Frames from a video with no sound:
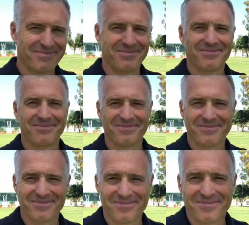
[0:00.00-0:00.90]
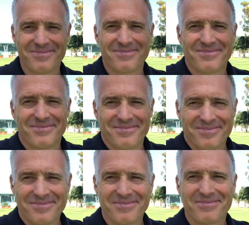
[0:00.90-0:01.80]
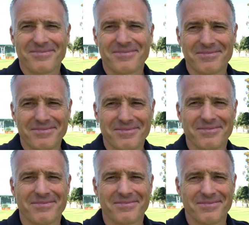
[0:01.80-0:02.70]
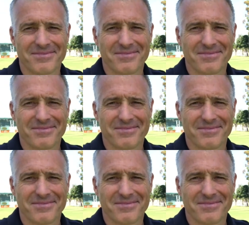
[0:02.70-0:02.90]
This person isn't speaking.